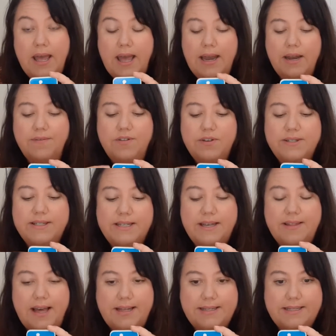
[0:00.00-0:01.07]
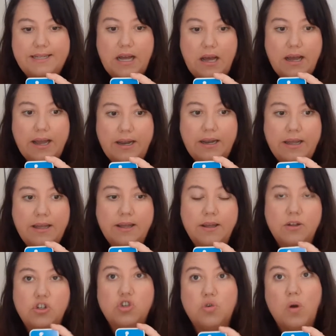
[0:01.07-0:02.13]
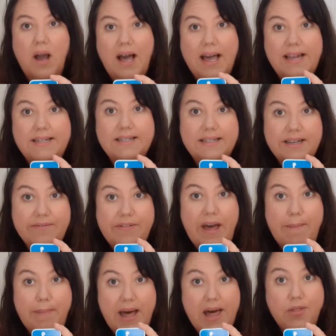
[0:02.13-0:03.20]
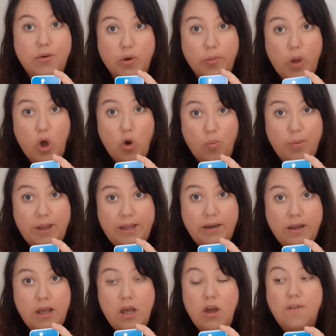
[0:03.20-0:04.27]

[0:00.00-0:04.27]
And if you see that sign, try to leave that bathroom open